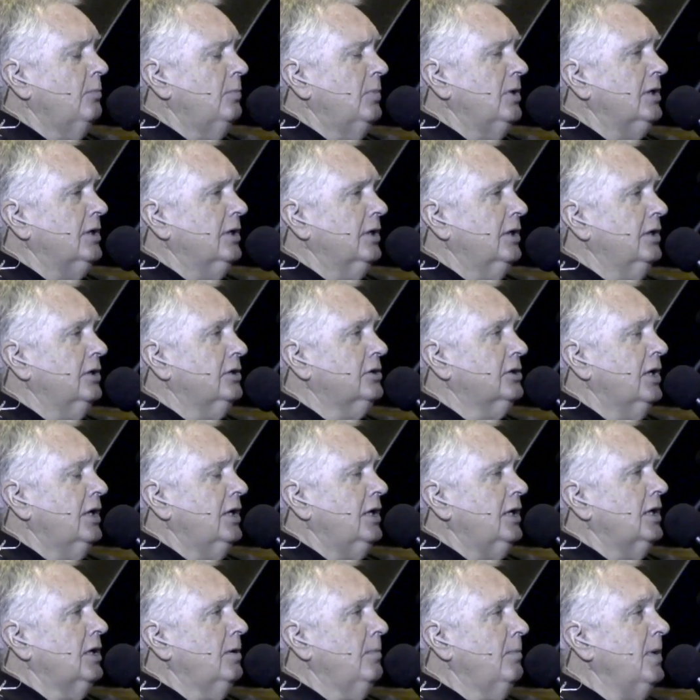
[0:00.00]
because
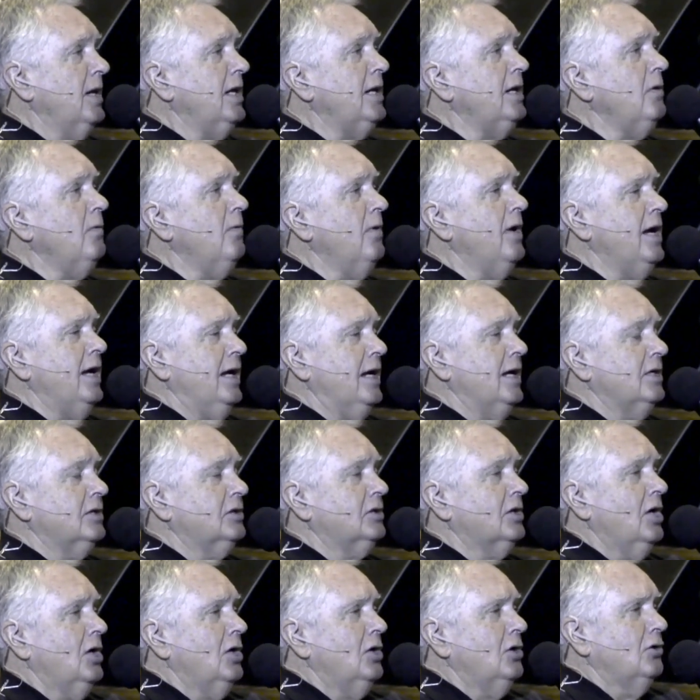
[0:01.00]
in many ways